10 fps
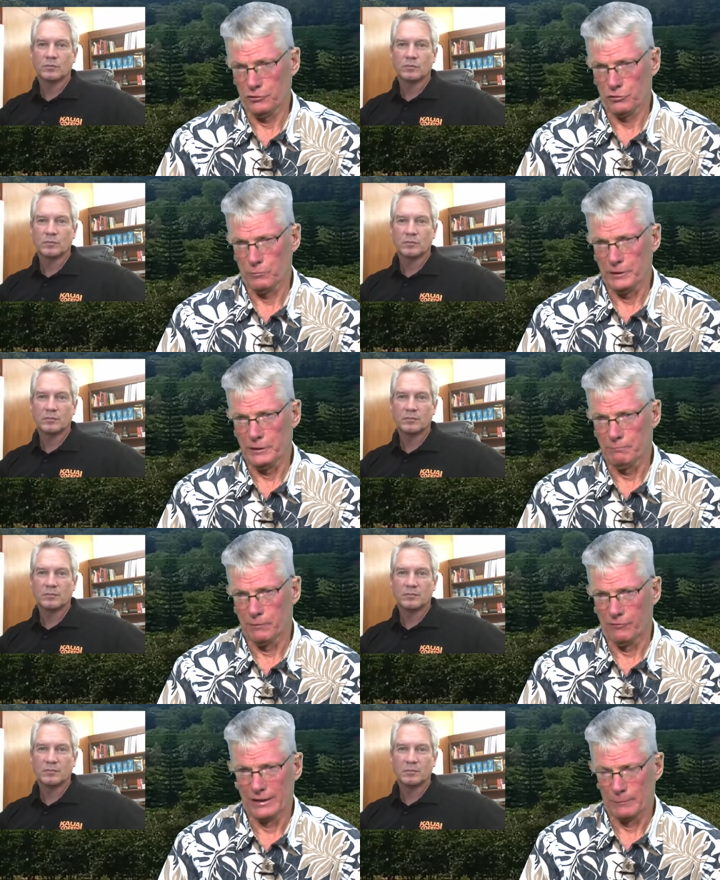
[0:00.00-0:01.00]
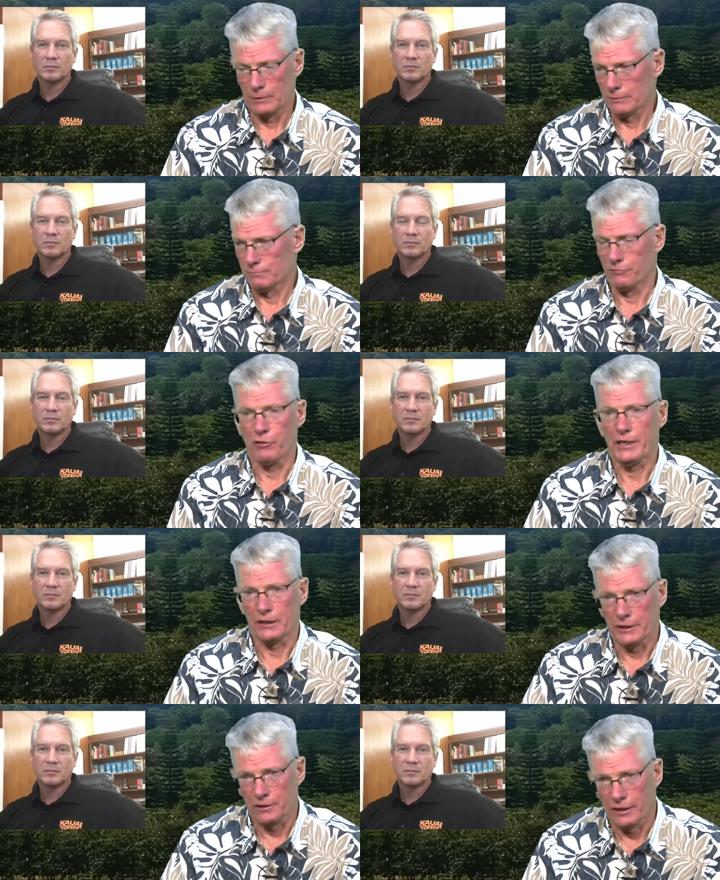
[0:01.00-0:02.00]
Speaker 1: will be available free on
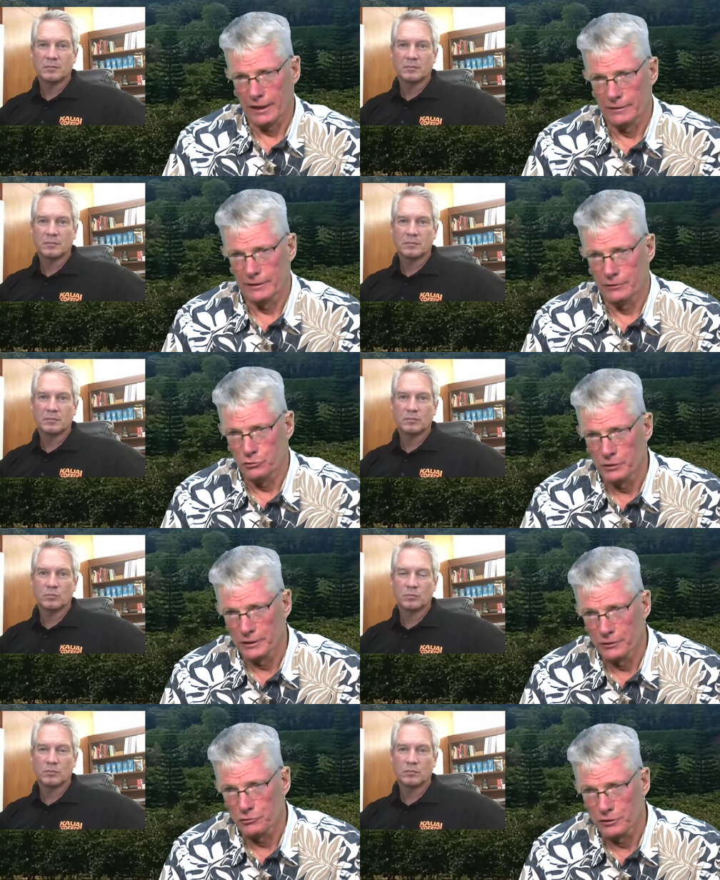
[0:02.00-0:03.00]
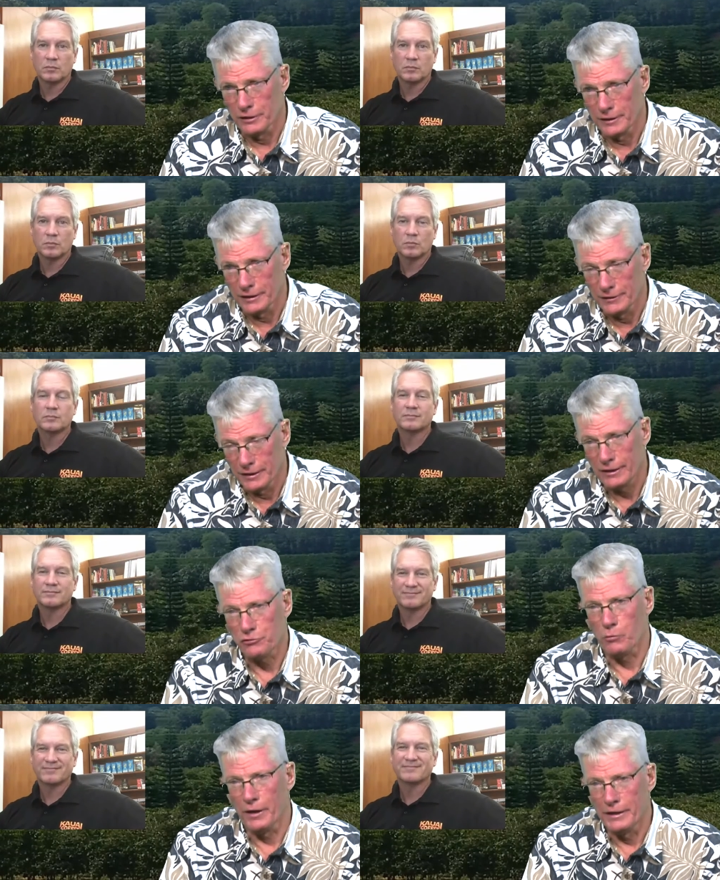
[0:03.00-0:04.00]
the internet in two years, and then and the
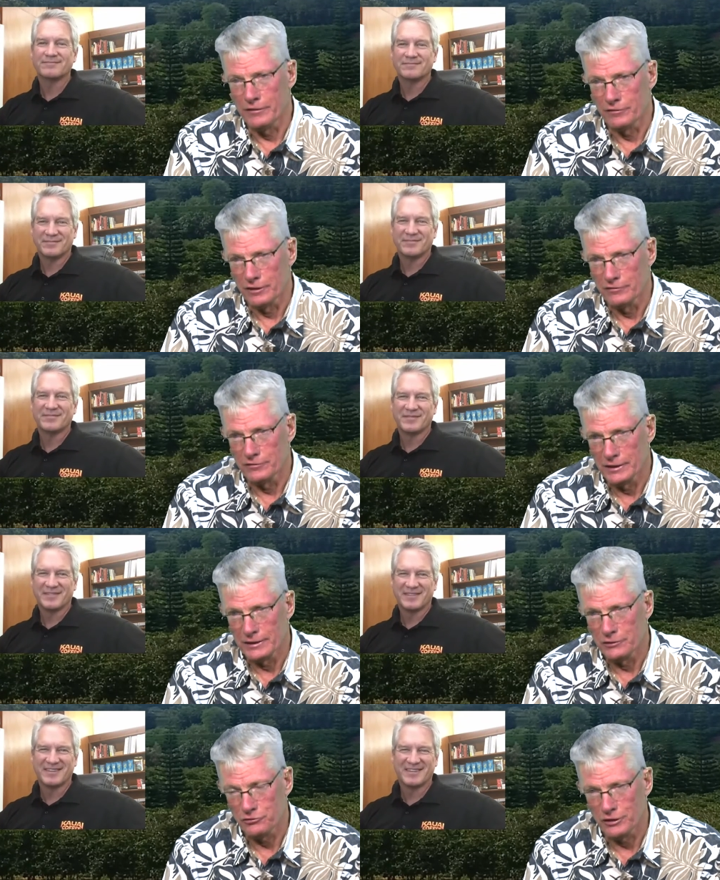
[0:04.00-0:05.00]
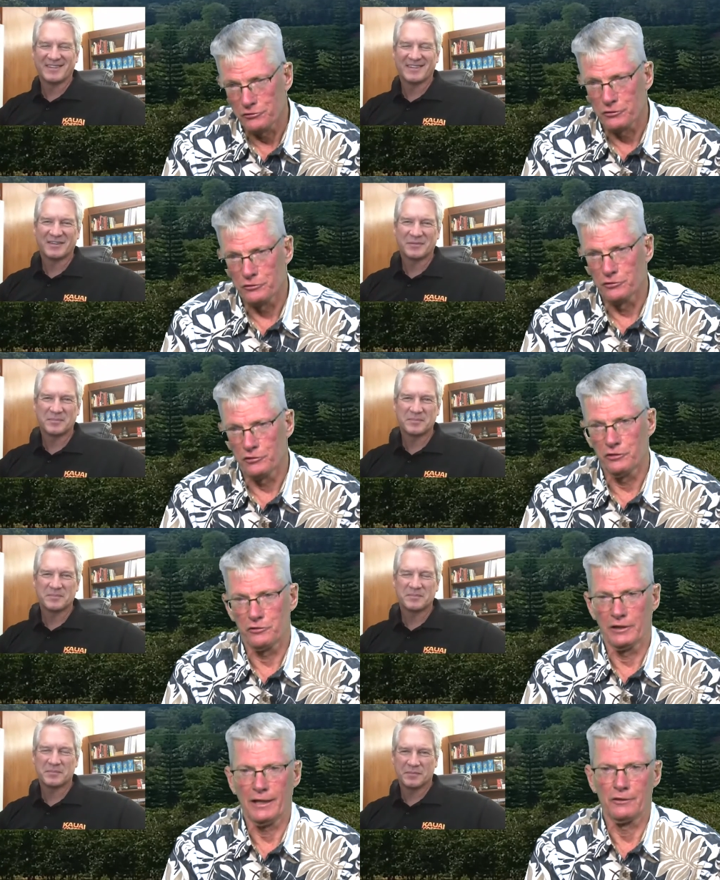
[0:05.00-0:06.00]
next wave of uh, sensors and sensor
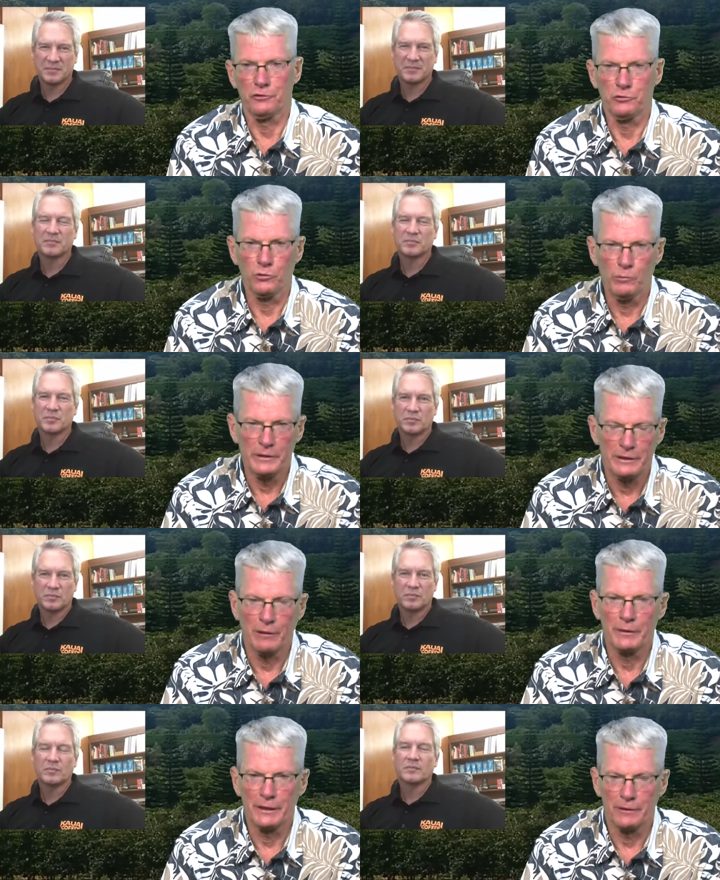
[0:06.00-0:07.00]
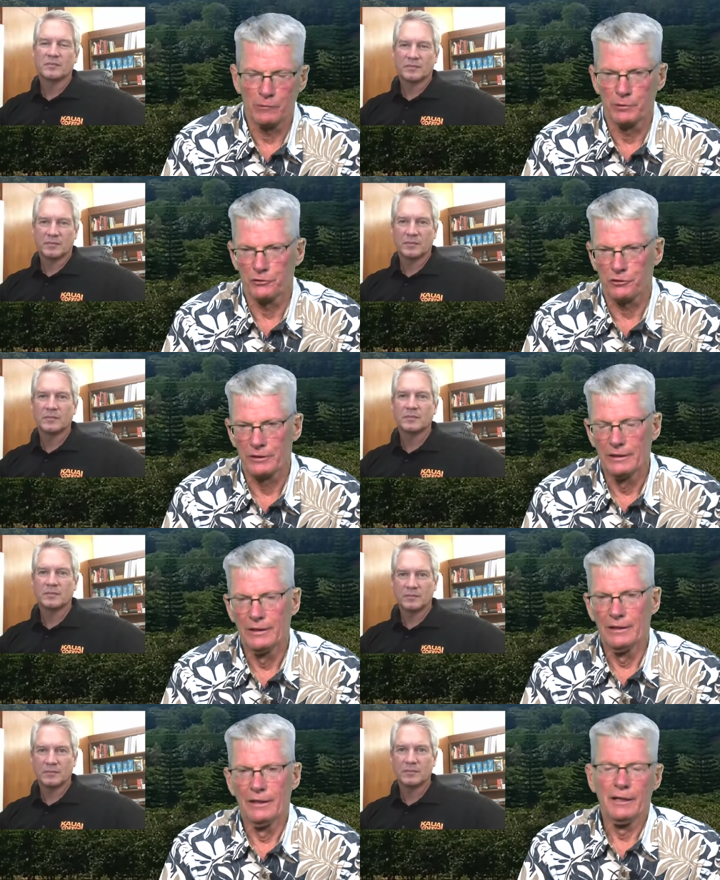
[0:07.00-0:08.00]
analysis will be coming into the picture.
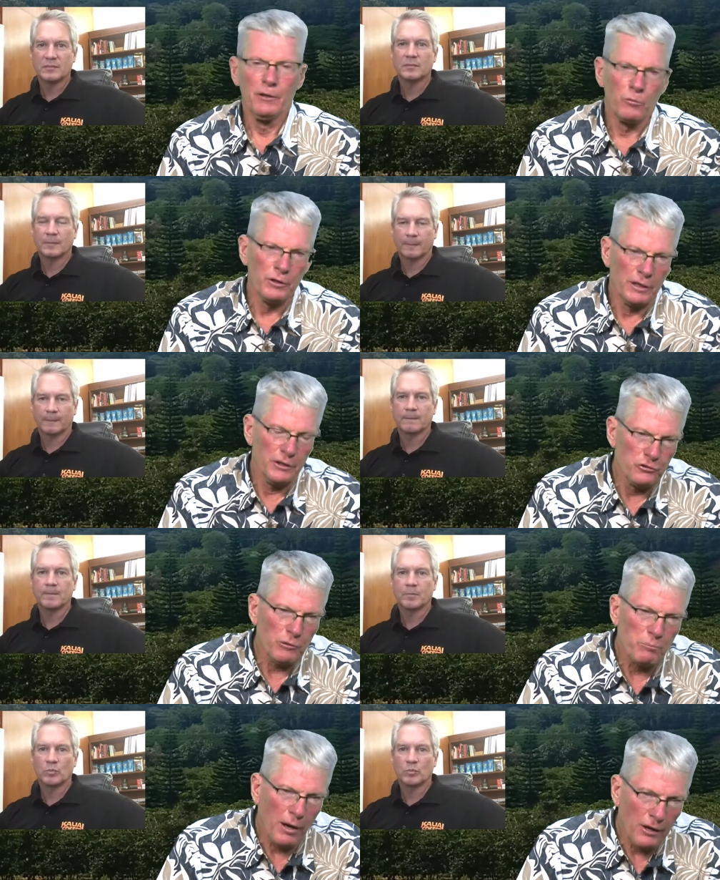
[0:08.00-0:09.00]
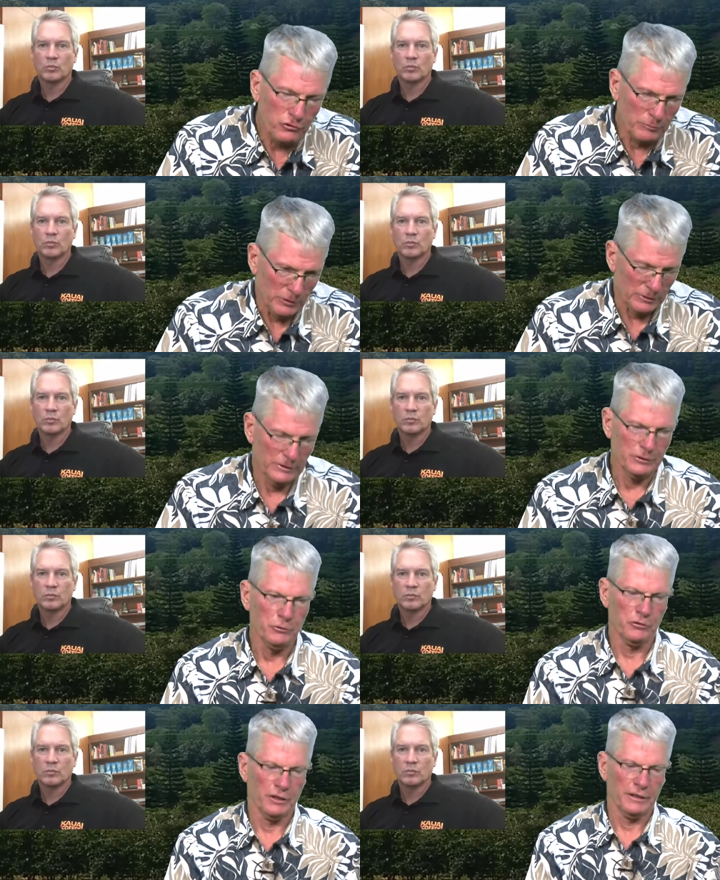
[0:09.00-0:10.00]
Would, is it possible, do
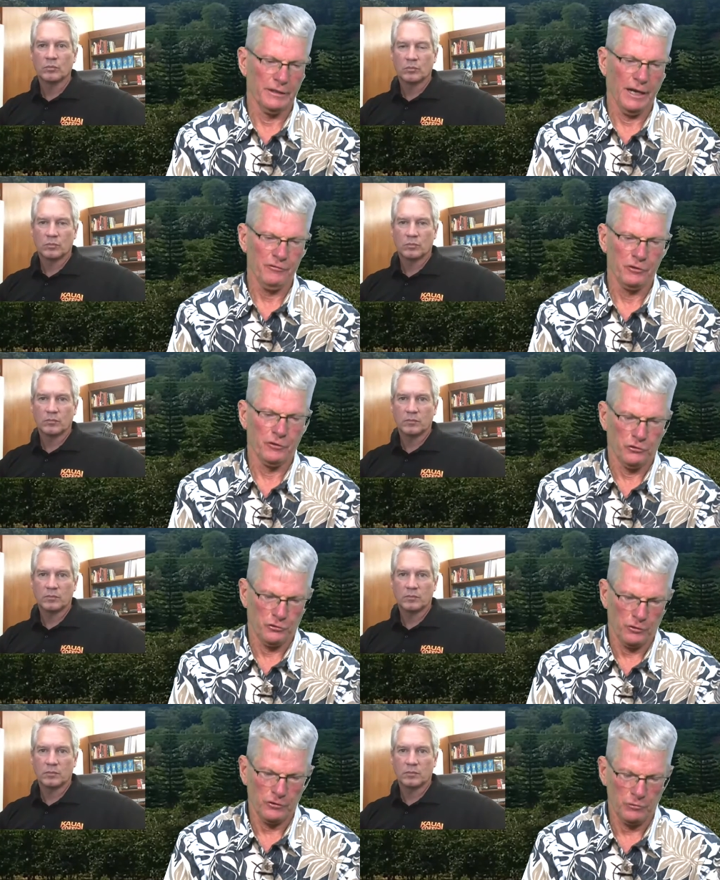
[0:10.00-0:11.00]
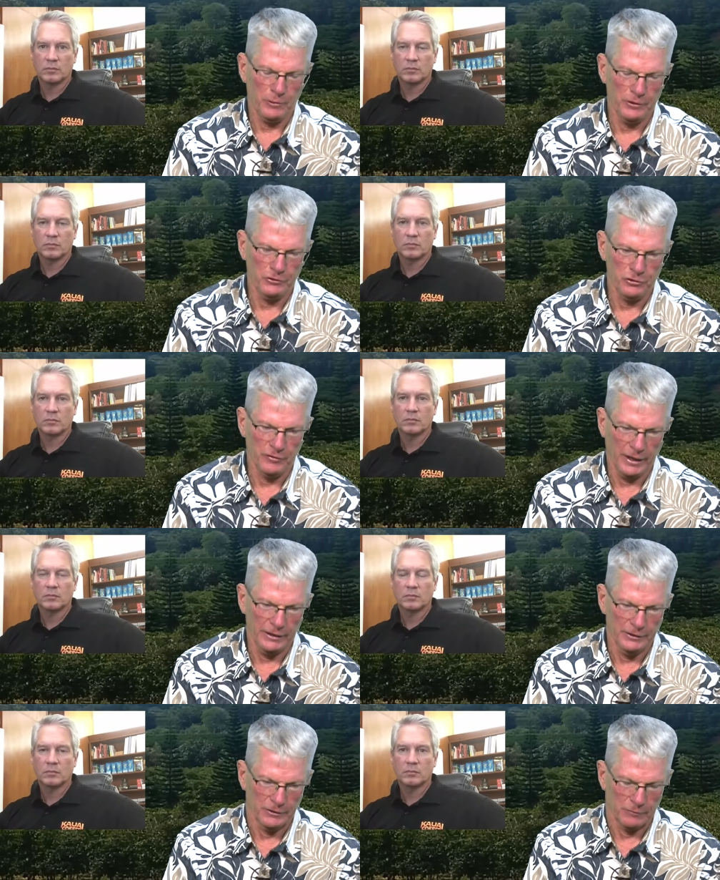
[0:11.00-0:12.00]
you think, after the short experience you've
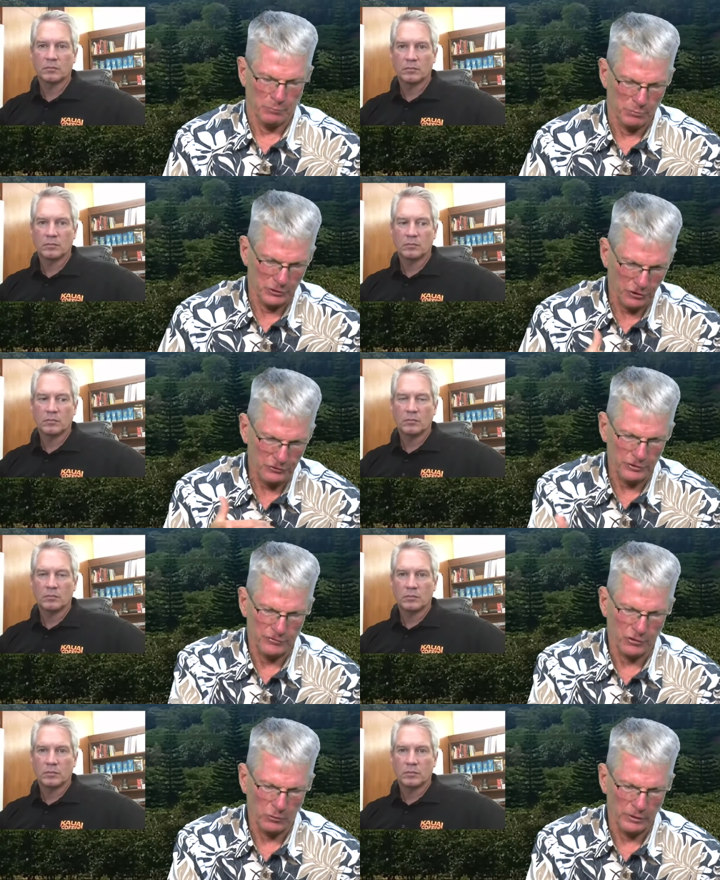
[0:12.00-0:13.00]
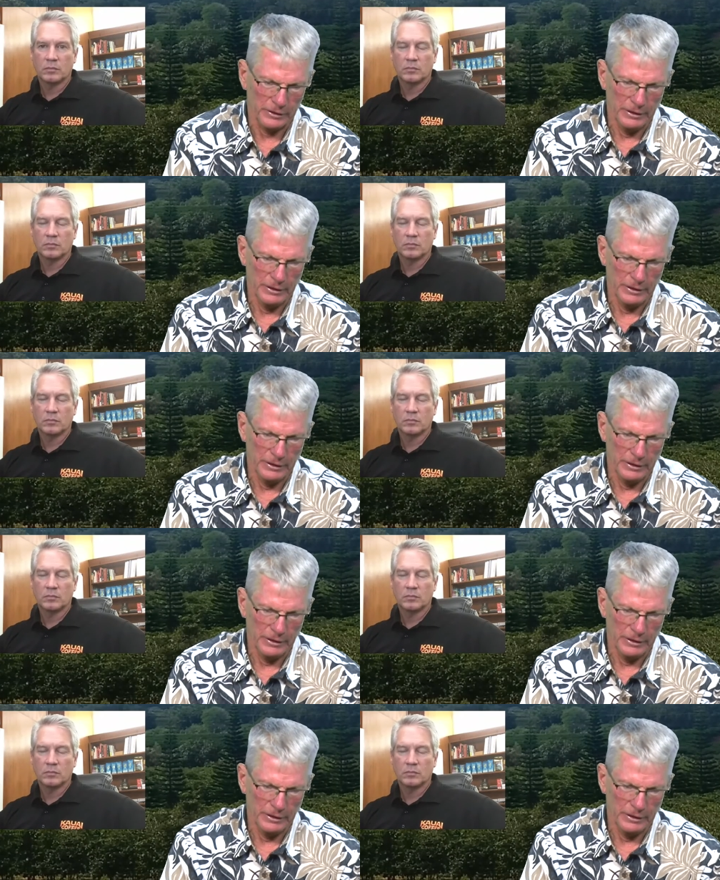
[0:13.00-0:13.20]
had here, projecting forward,